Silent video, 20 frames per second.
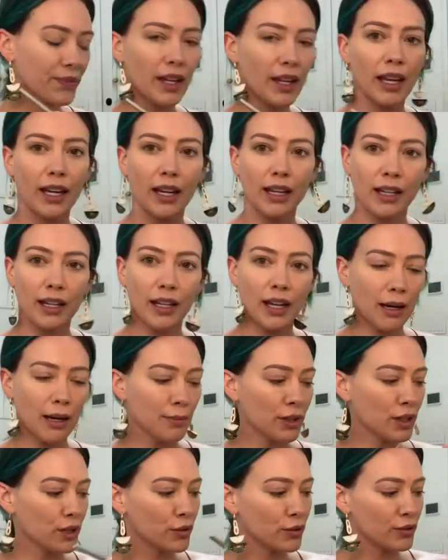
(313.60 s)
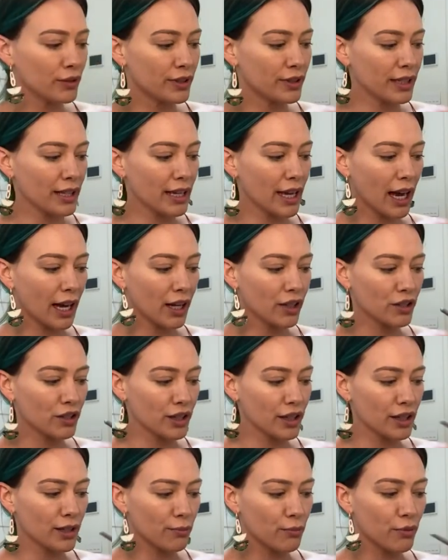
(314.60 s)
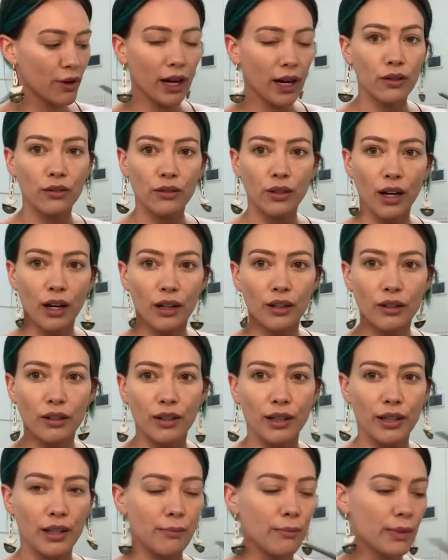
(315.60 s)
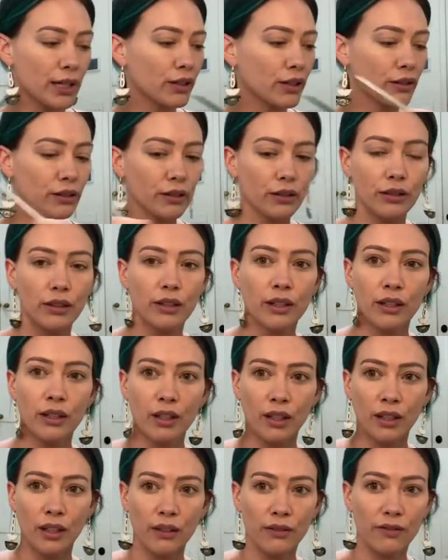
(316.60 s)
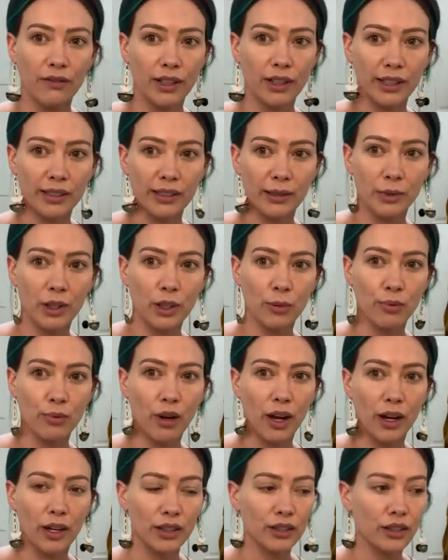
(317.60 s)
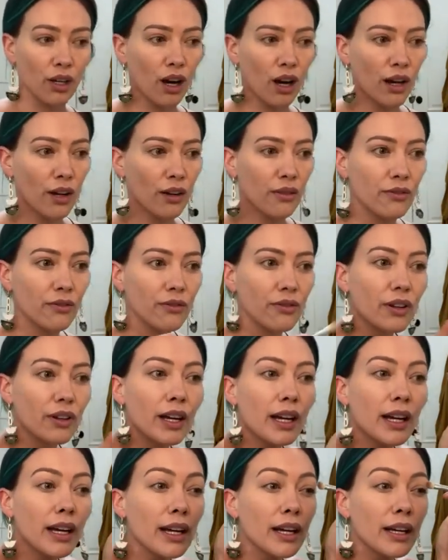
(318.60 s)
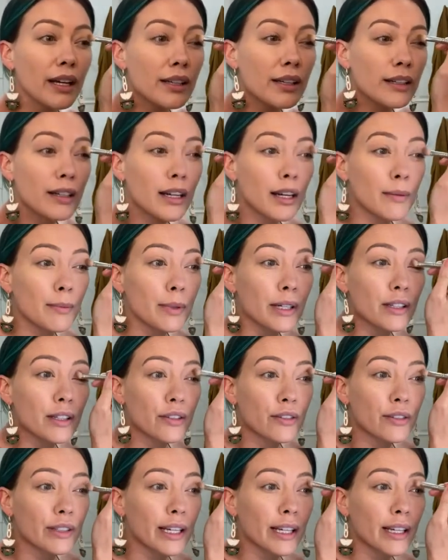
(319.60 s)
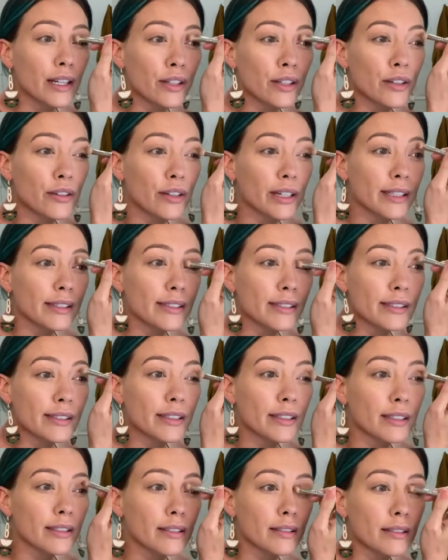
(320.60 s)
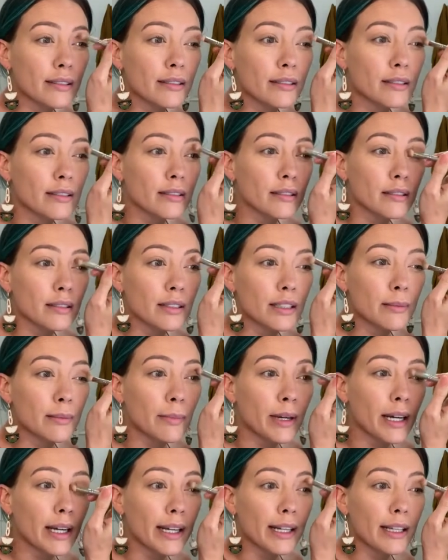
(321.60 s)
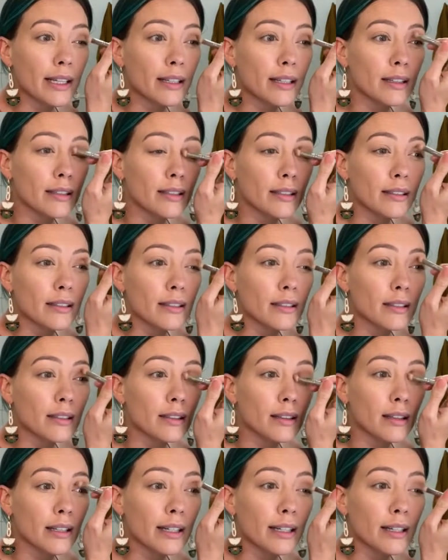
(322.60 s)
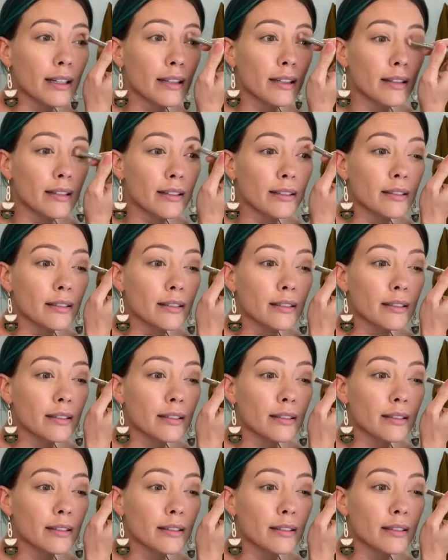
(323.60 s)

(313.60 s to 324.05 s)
And I'm gonna use the ashy brown color in the middle, flick some of your product off, and I'm gonna create a crease in my lid.